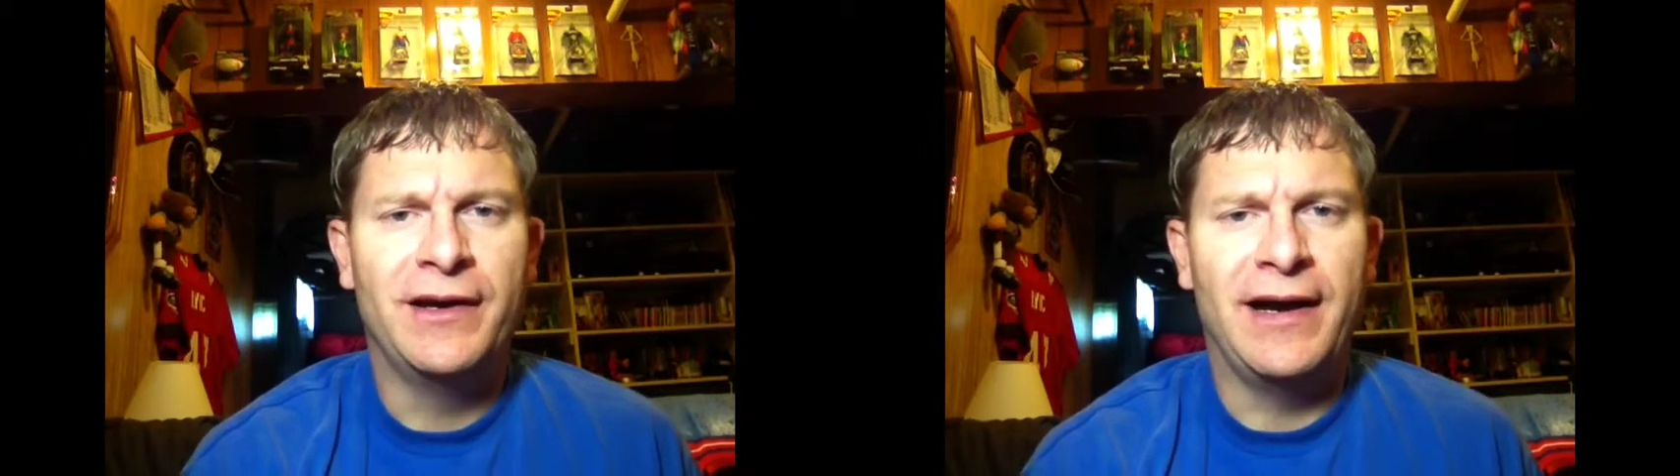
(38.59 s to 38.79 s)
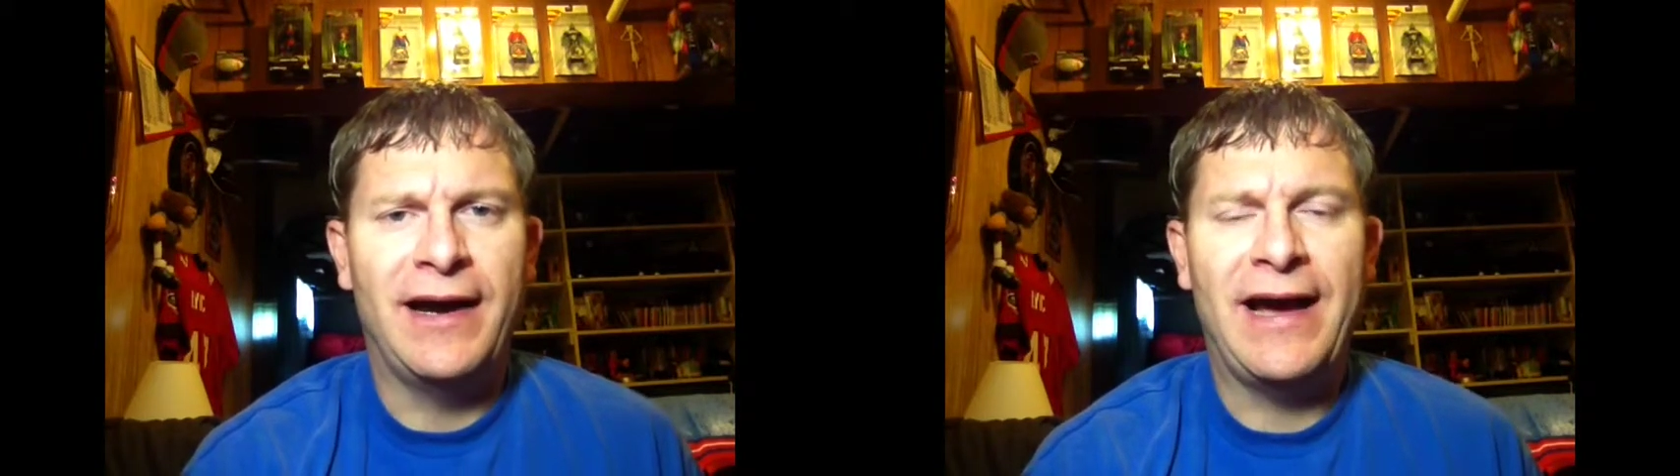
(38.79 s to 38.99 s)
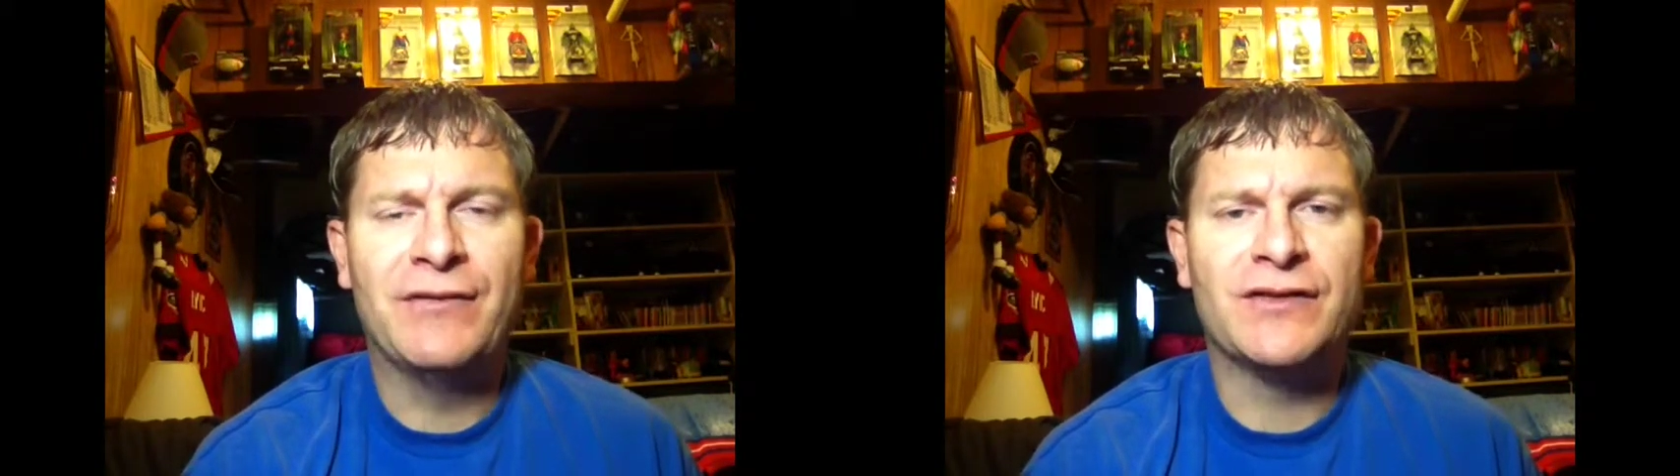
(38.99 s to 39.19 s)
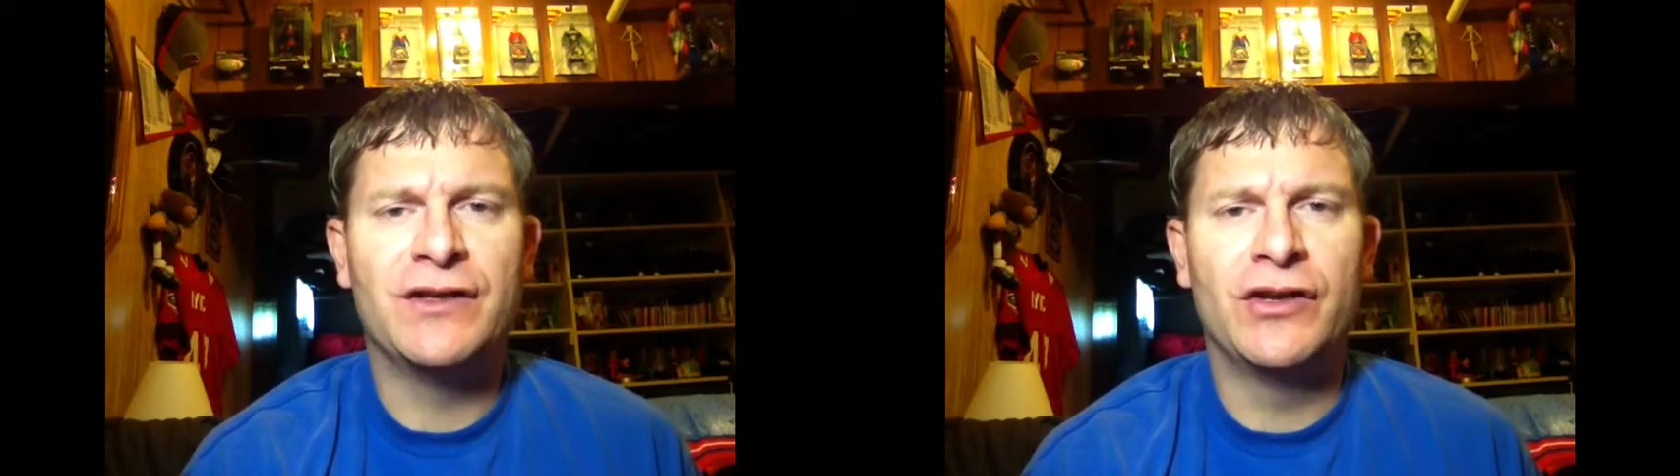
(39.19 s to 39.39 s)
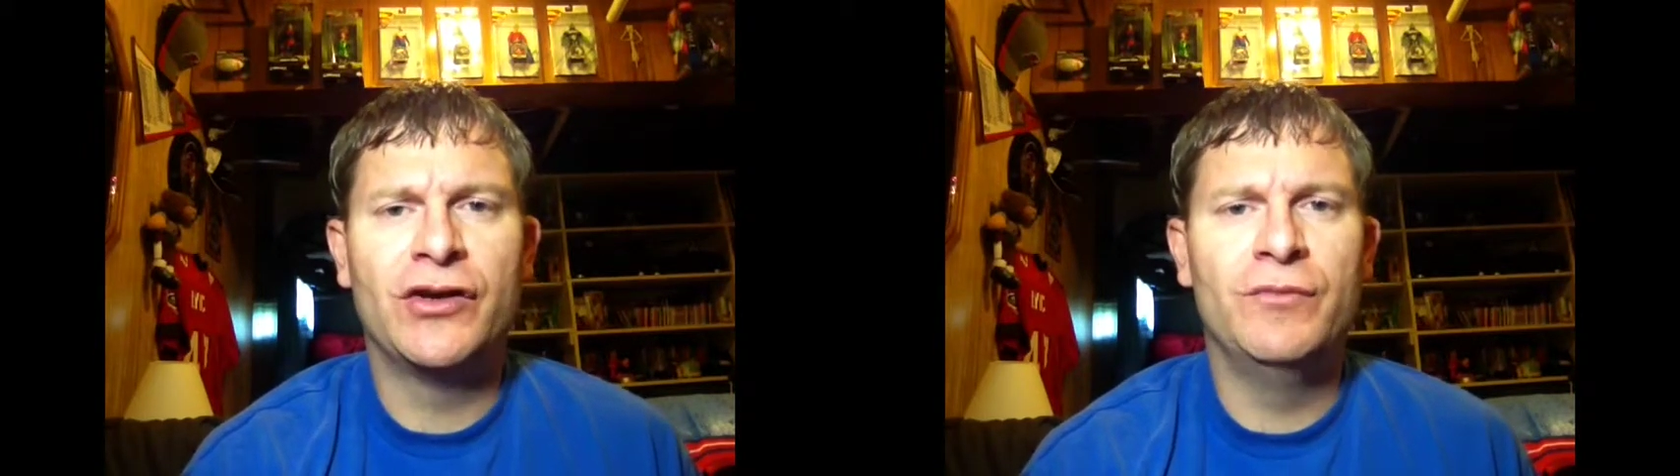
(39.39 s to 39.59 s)
I haven't
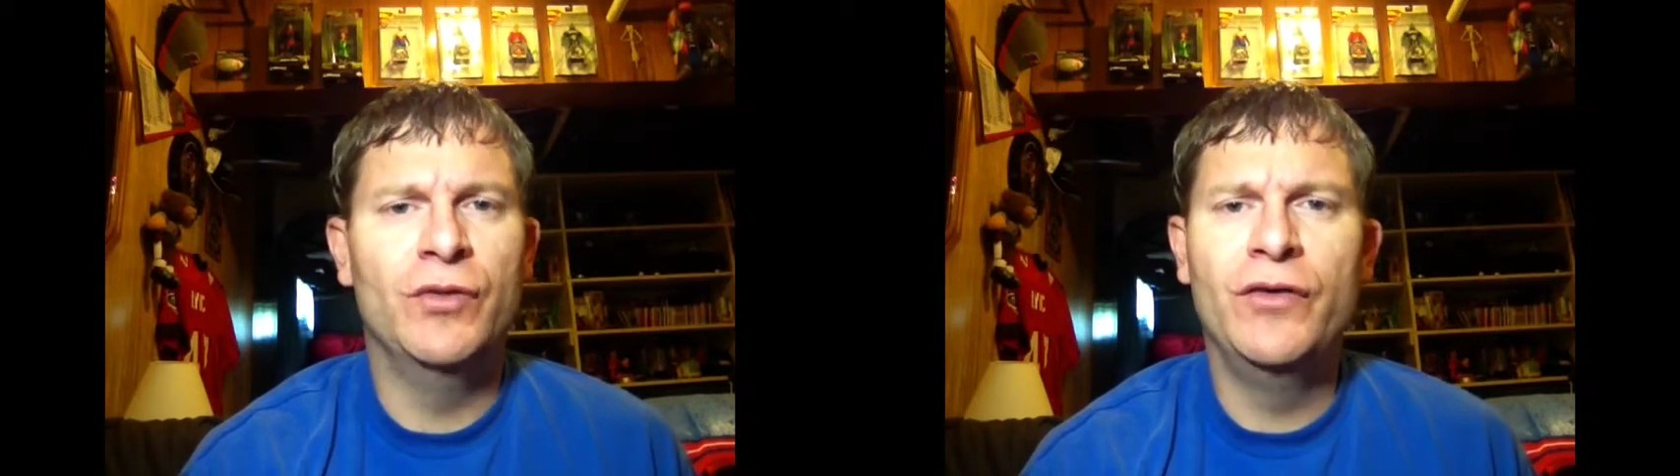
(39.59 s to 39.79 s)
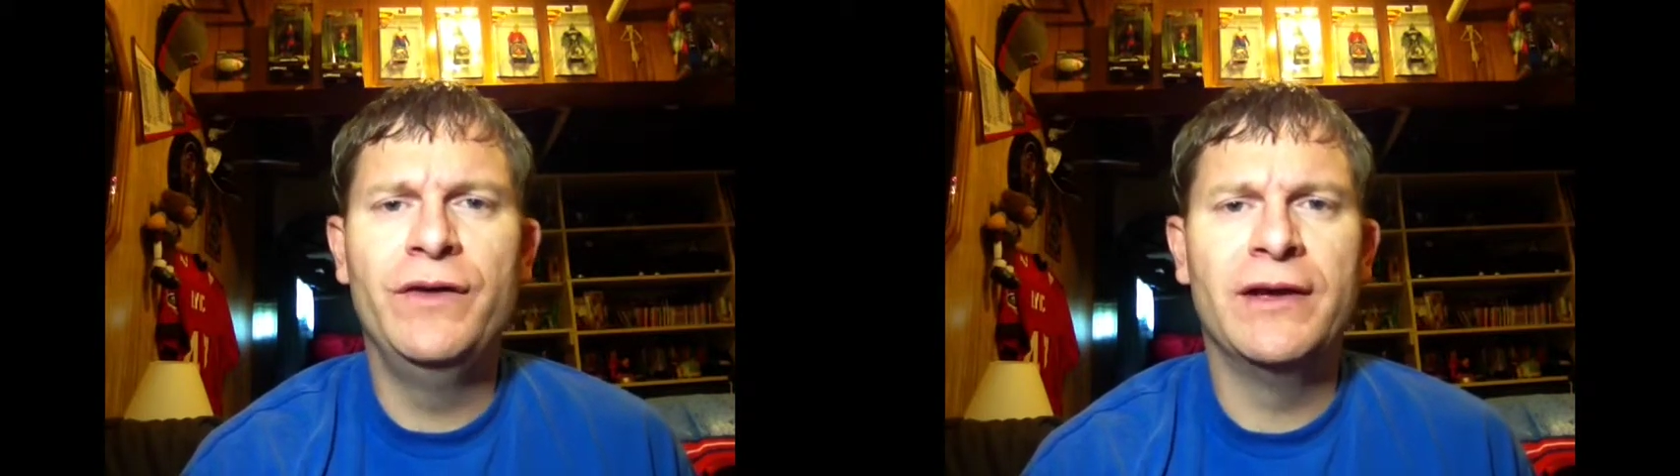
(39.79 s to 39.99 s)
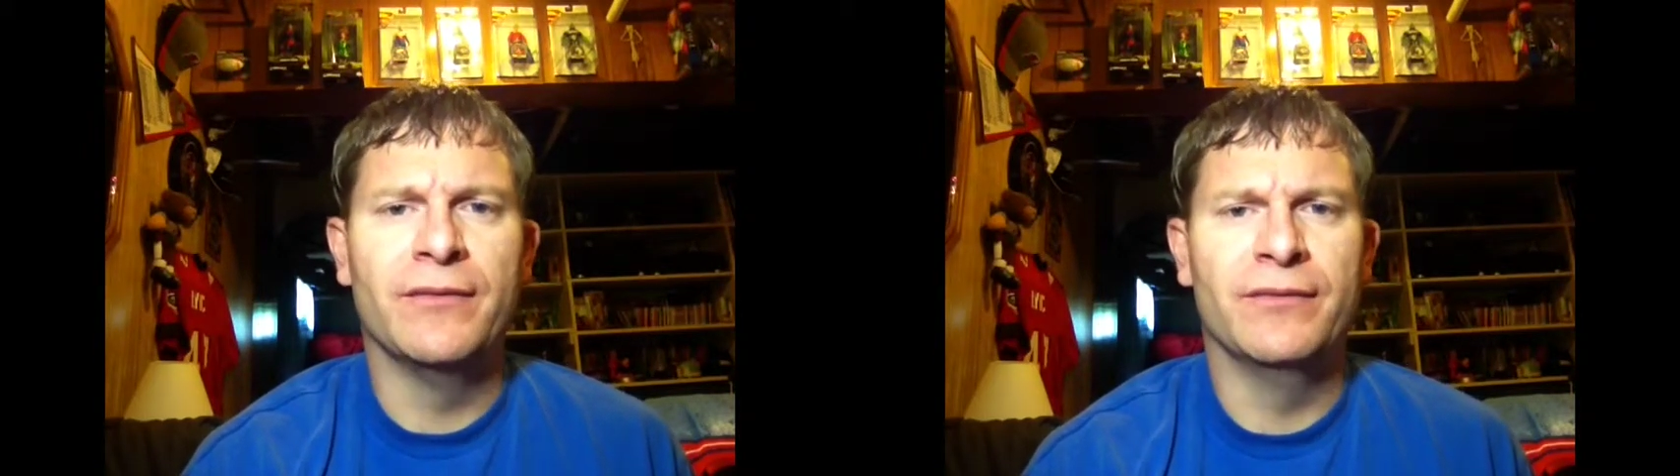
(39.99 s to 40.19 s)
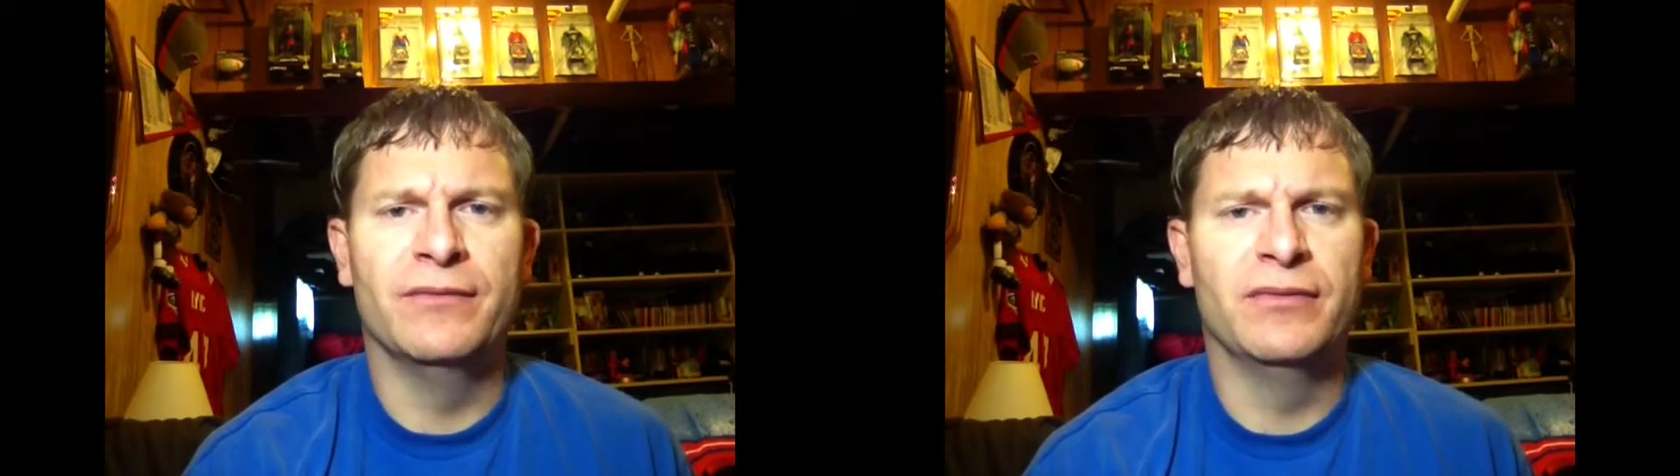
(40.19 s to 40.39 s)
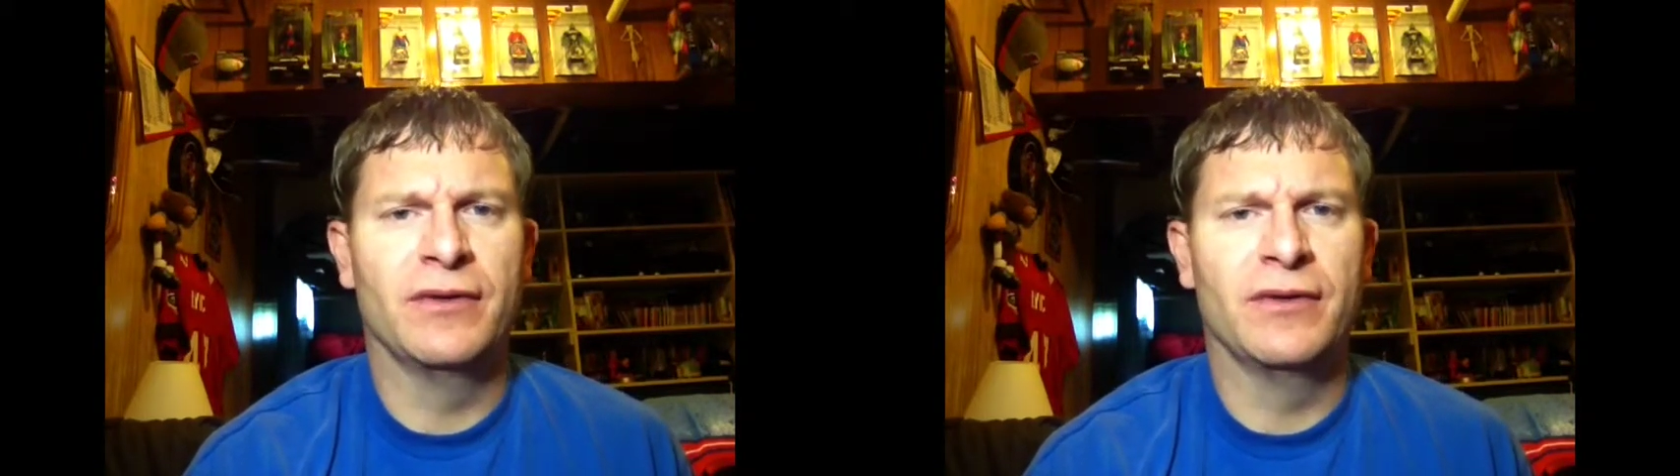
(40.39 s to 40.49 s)
seen a good movie in